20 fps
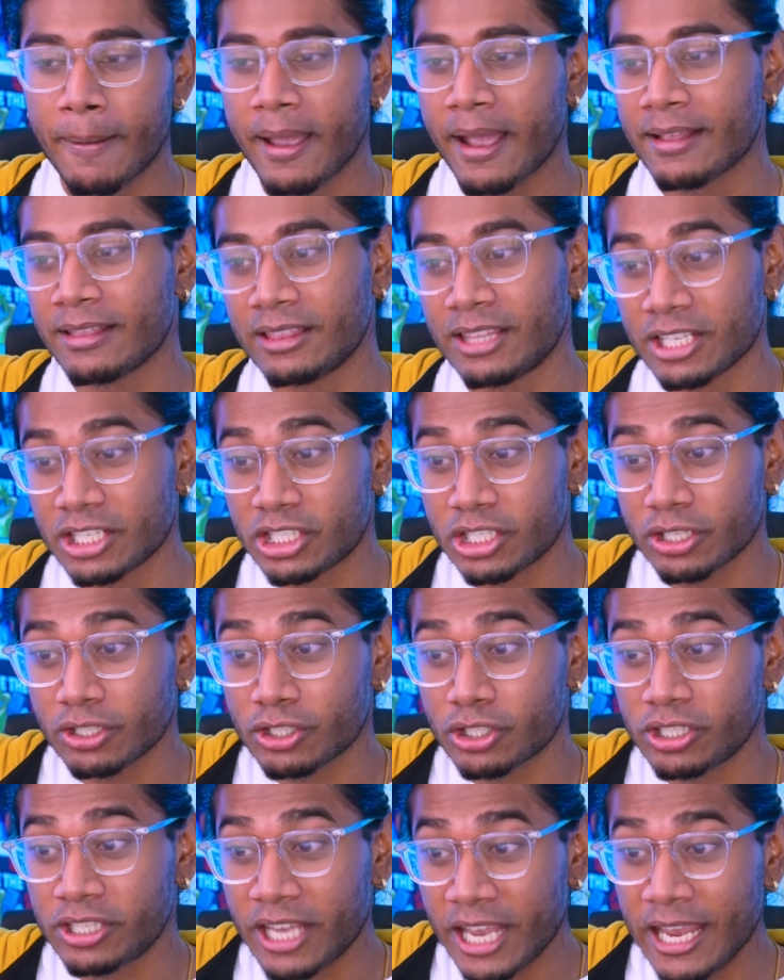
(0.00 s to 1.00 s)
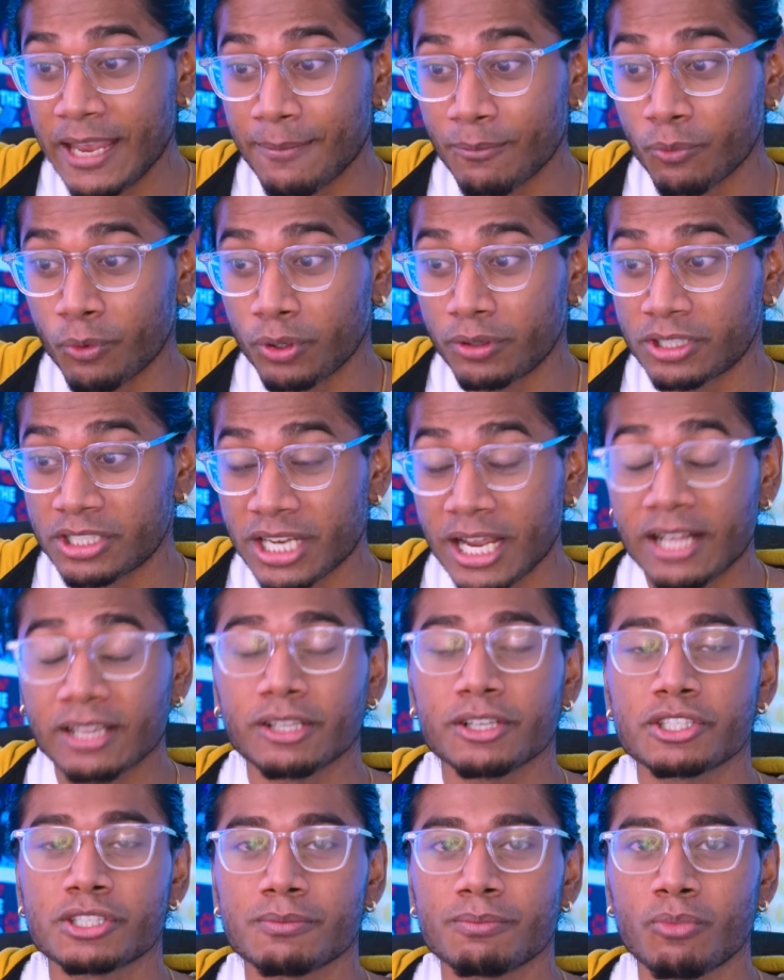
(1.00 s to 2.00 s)
And this game would
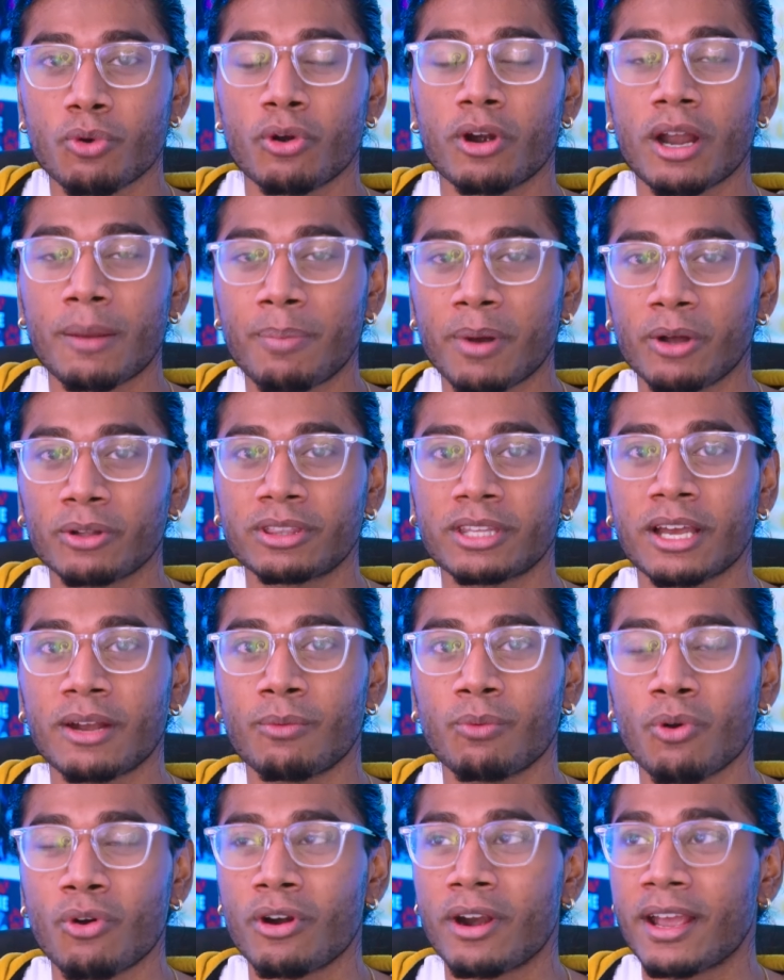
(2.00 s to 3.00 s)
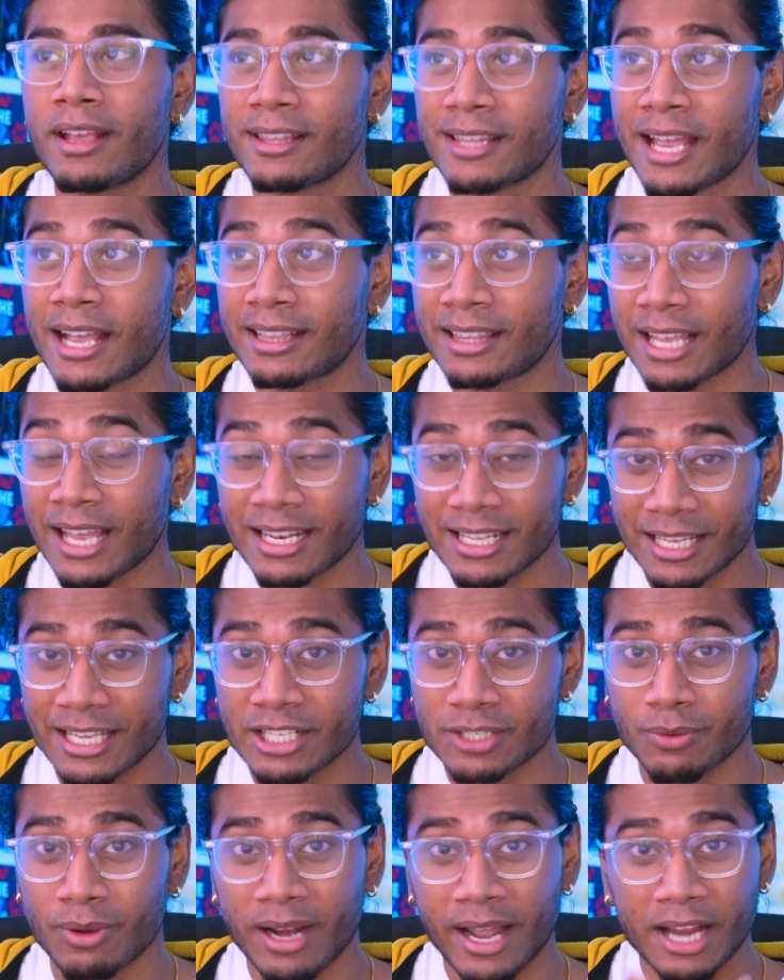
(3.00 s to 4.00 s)
tell us more about that war and that that
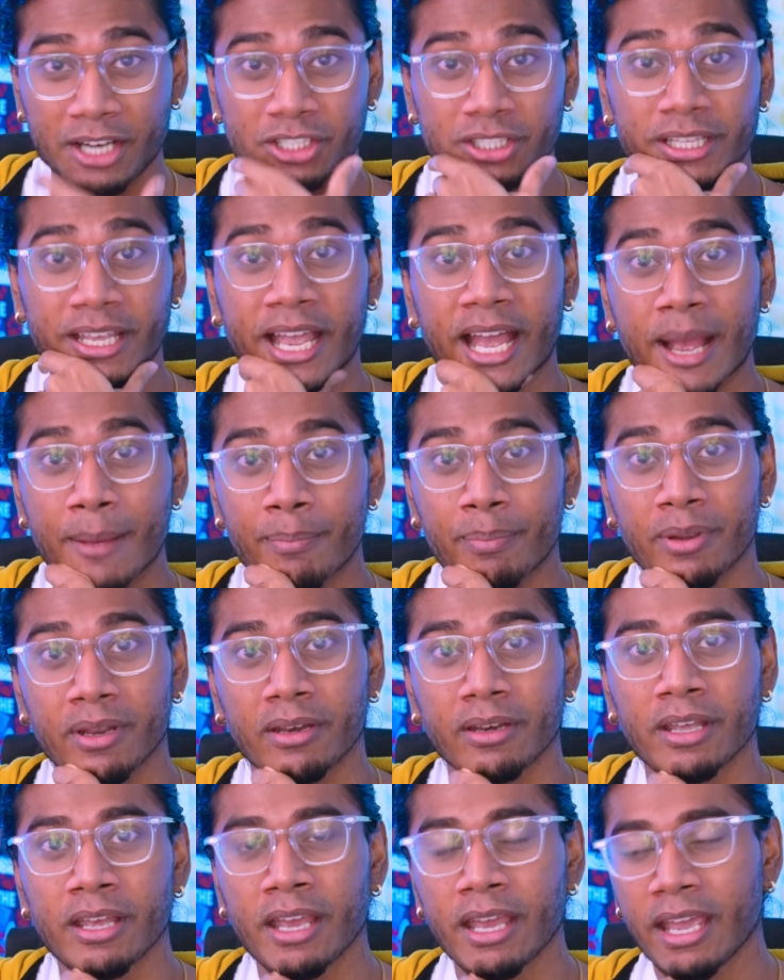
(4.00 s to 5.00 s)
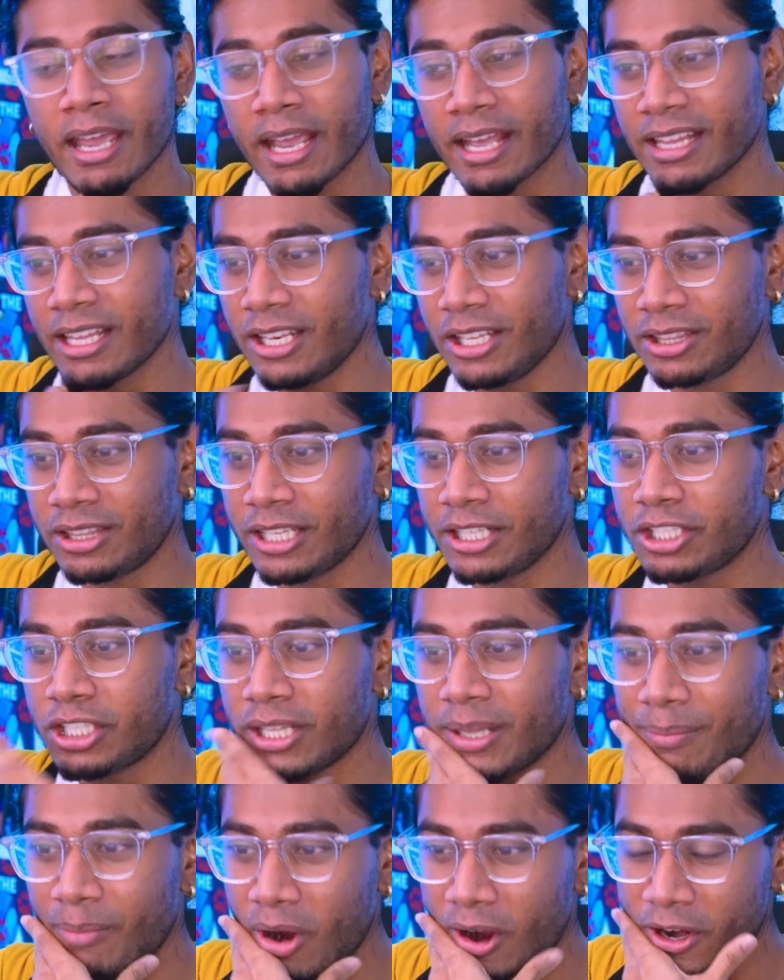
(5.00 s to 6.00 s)
is what actually happened. And then you think to
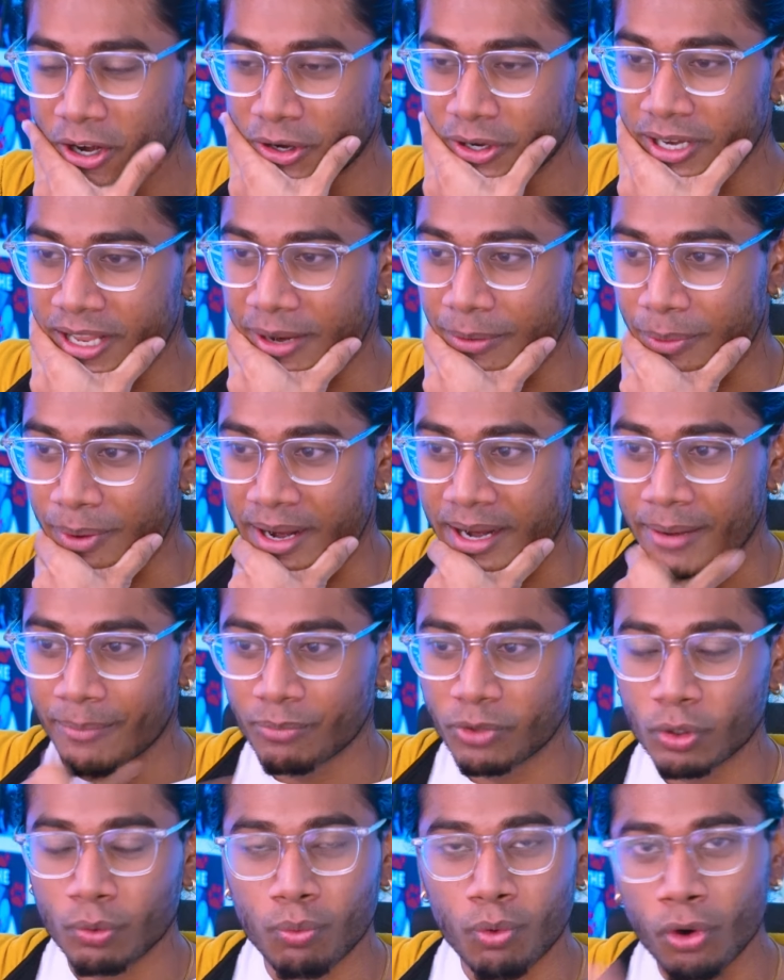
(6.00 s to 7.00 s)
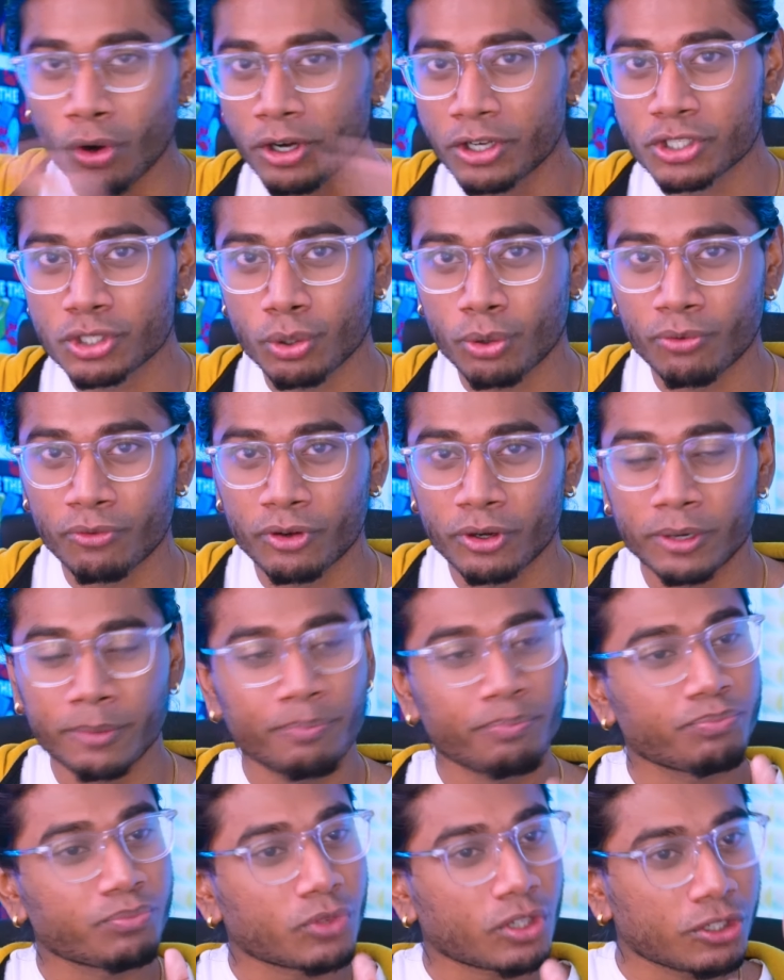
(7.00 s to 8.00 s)
the modern day, right? The war is
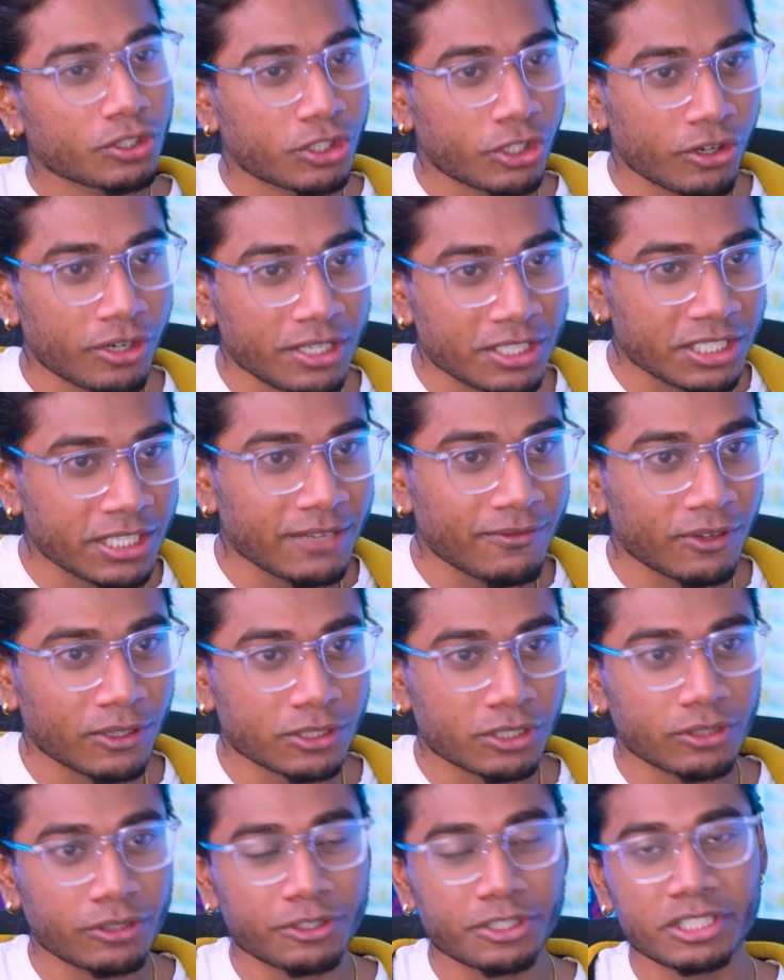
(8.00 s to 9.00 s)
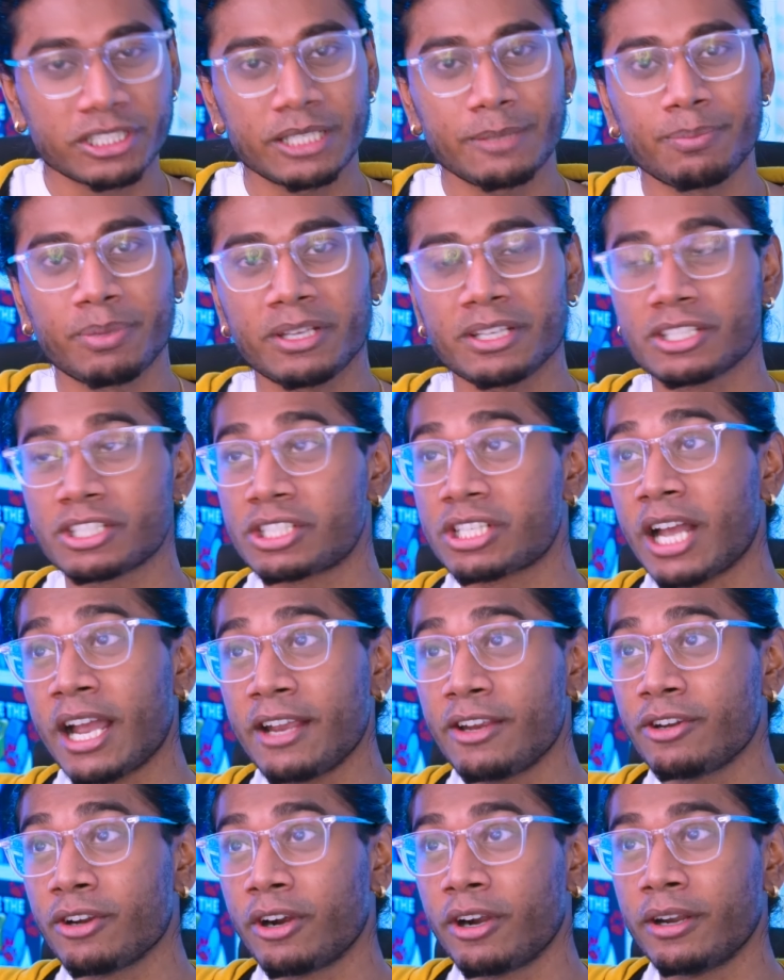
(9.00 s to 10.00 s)
over, Xerneas and Yveltal are sleeping,
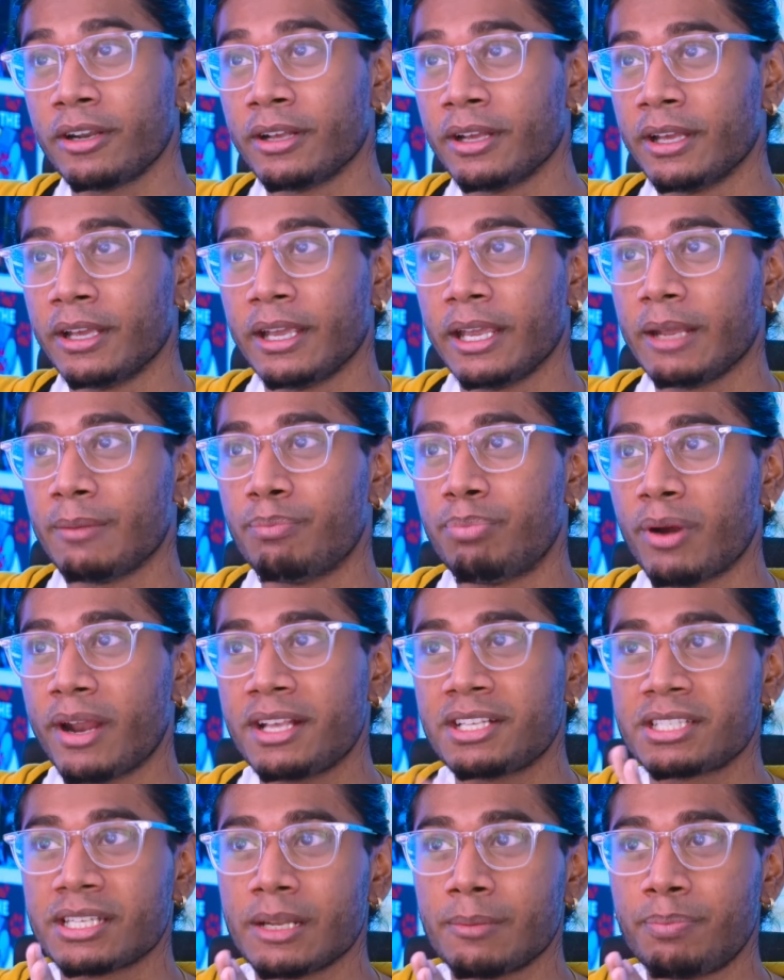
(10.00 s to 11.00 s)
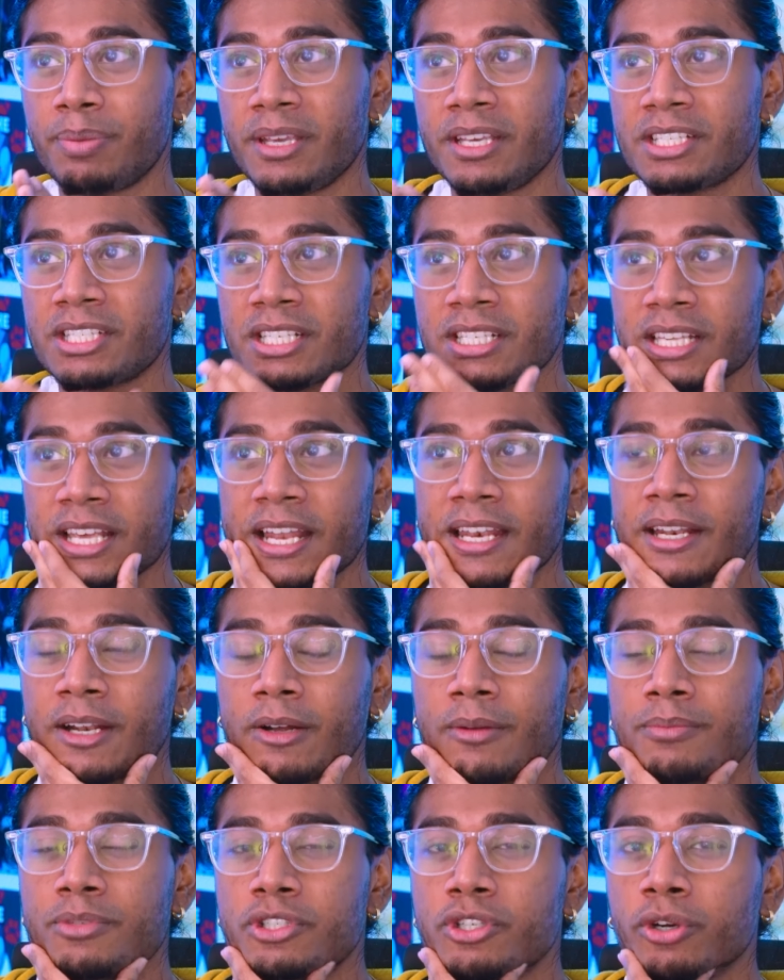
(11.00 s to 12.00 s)
Zygarde, it breaks into pieces and it
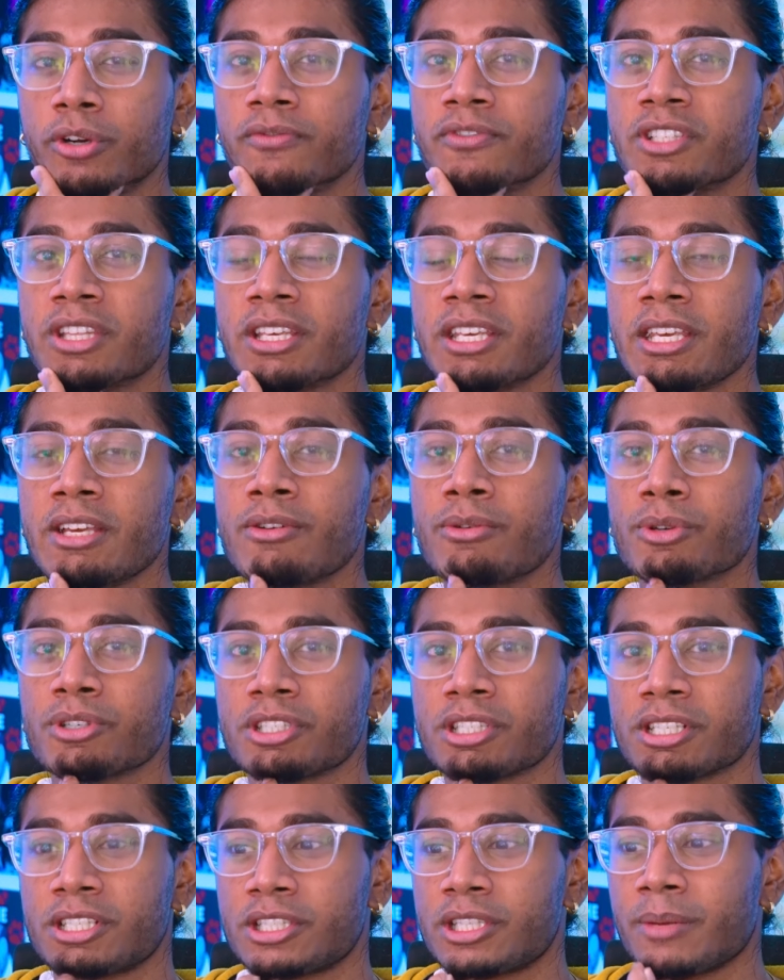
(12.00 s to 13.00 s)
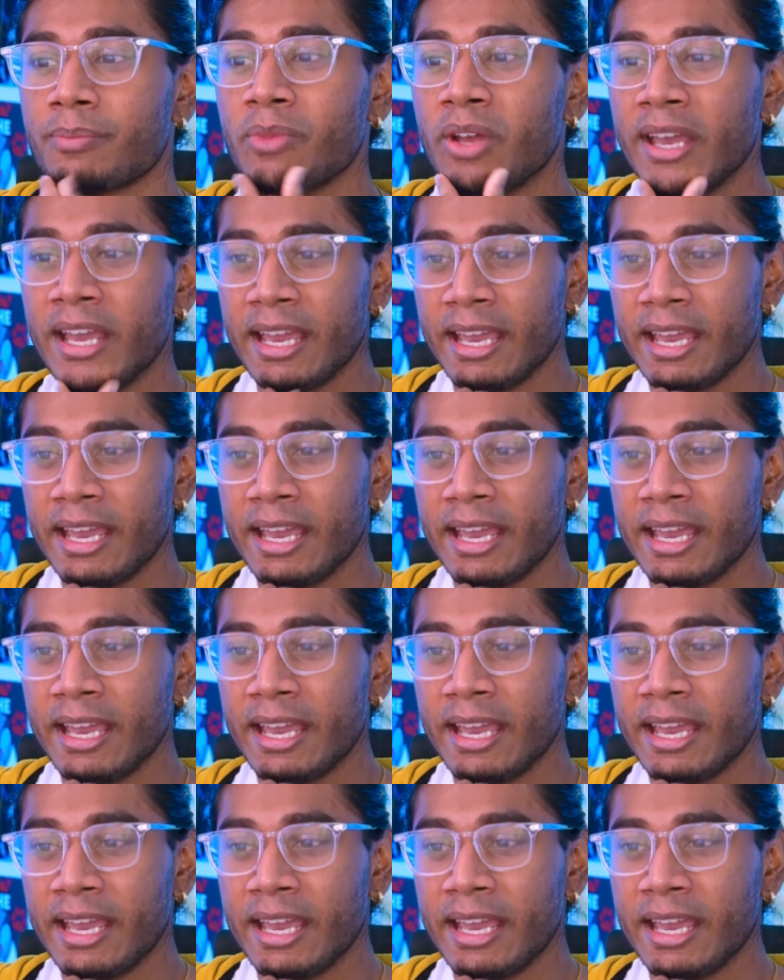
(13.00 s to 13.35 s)
observes the ecosystem.